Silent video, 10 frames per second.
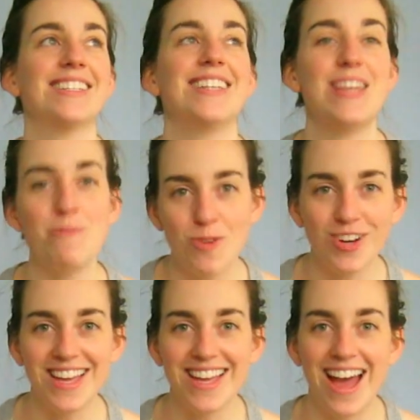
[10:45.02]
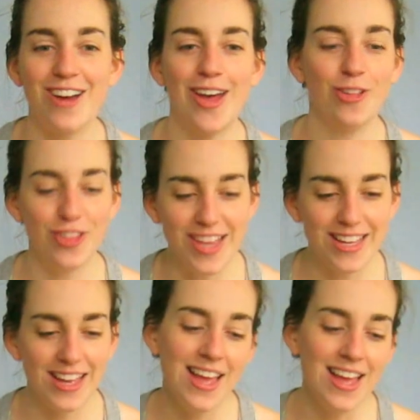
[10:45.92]
Keep working out. I'll
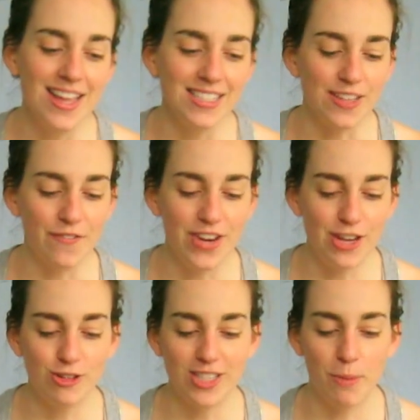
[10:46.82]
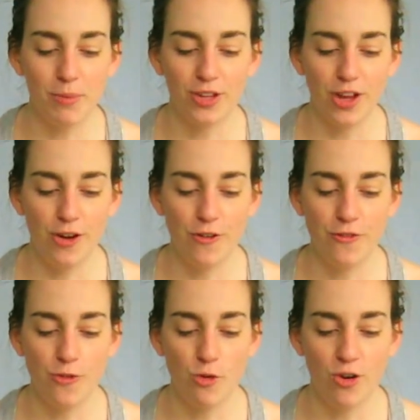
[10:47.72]
link some videos down below
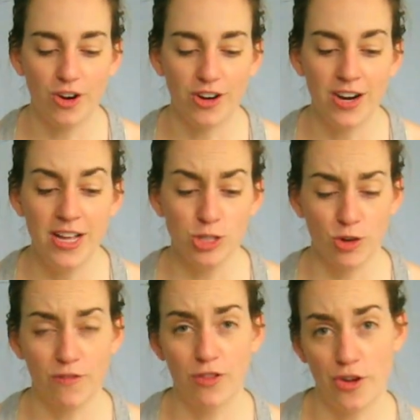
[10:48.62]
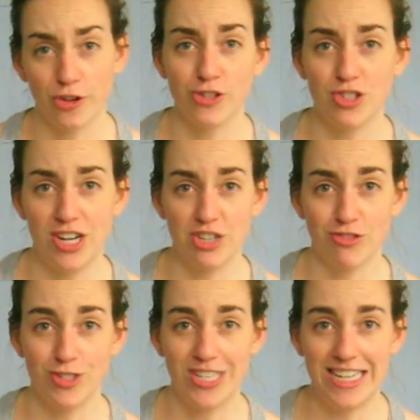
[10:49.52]
for sort of longer stretching
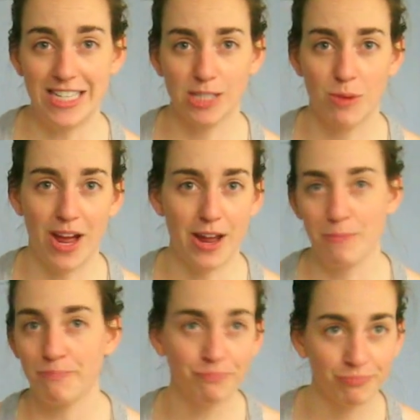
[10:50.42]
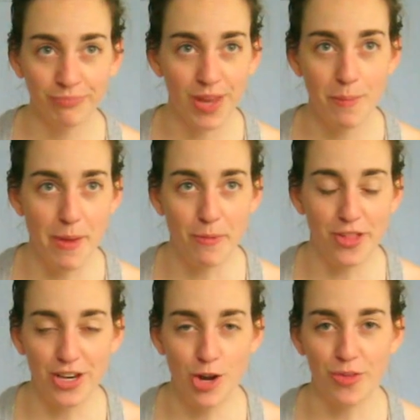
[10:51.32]
routines by people
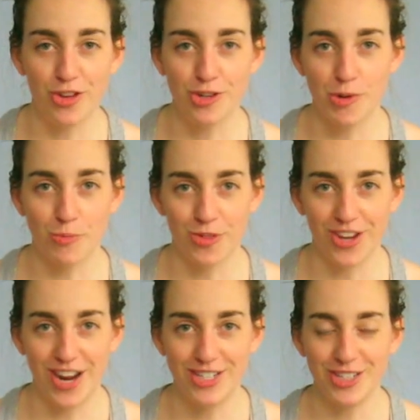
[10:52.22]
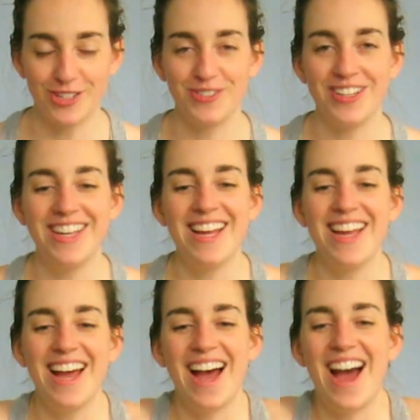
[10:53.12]
that know what they're doing more than I do.
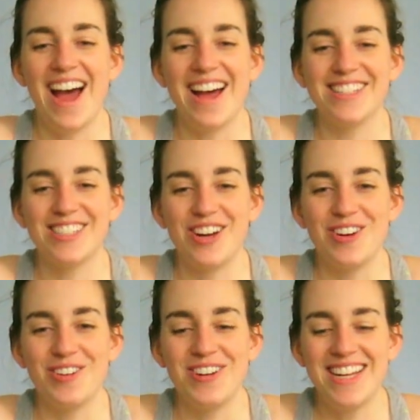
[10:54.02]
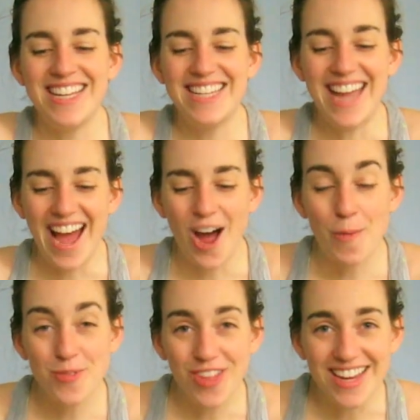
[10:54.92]
So yeah,
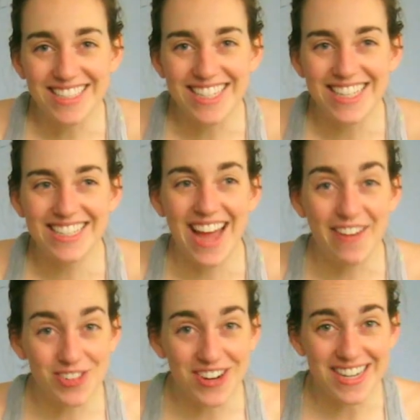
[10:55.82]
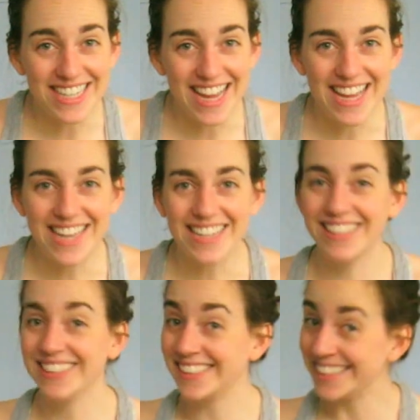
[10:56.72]
hope you liked it. Have a great day.
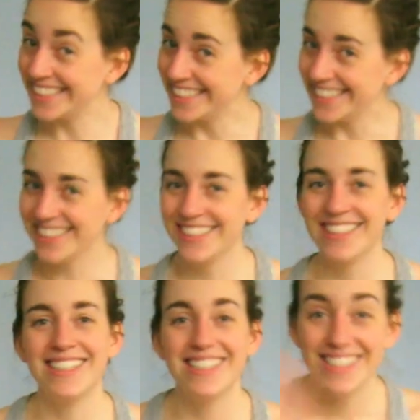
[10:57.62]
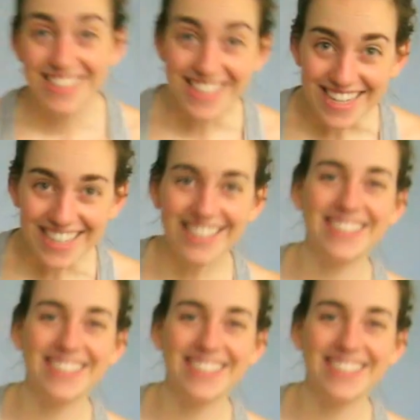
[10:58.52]
See ya.